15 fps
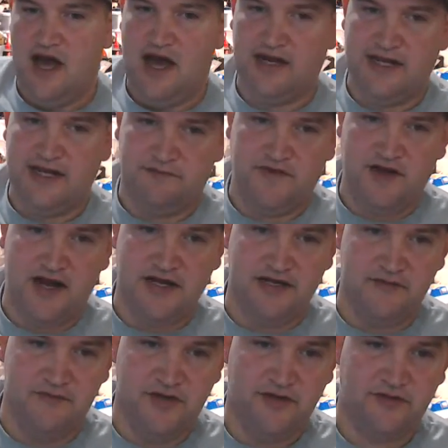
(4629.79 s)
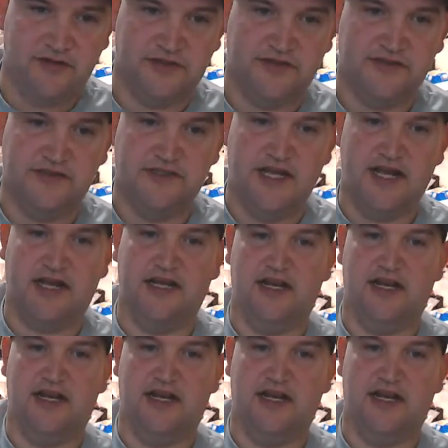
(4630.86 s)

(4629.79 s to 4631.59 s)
I kept finding the middle to stick,